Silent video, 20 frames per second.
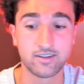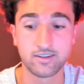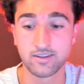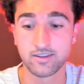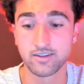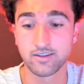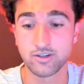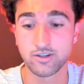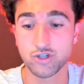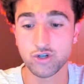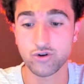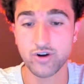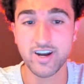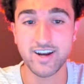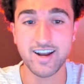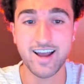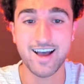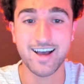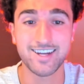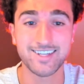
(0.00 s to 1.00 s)
the trade
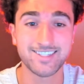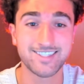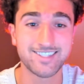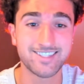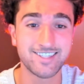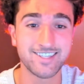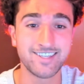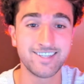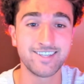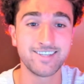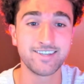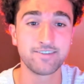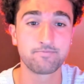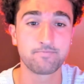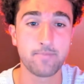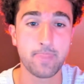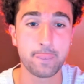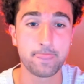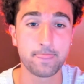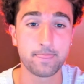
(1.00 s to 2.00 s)
I see
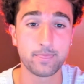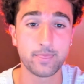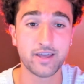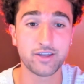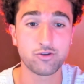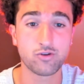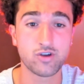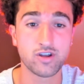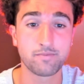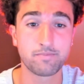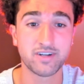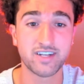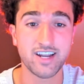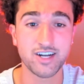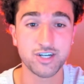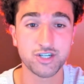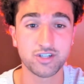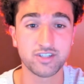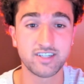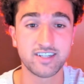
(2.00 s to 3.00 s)
that you could
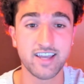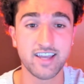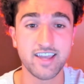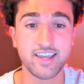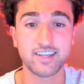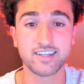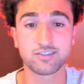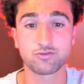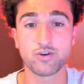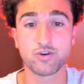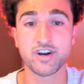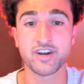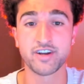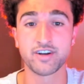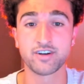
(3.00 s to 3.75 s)
potentially take is right here.